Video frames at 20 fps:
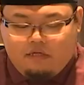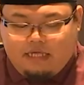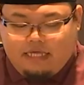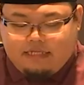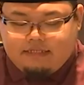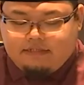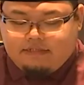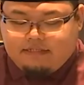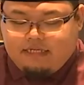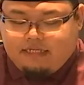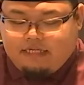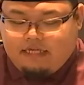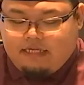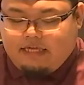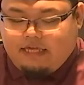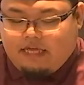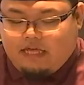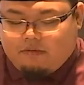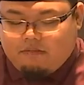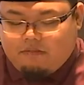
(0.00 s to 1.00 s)
and
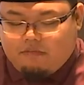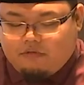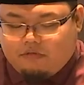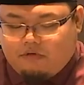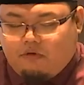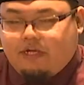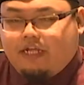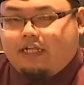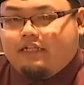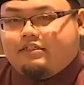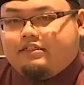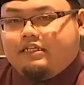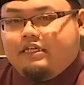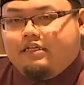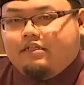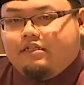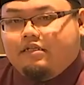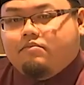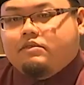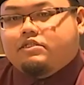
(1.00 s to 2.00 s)
Seeking Help
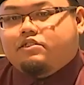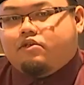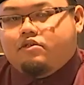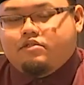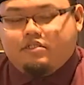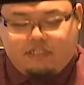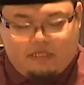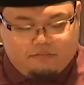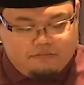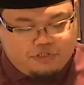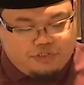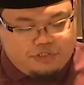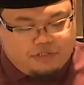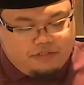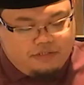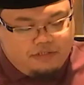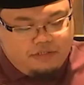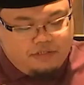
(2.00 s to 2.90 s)
Correcting the Misconception.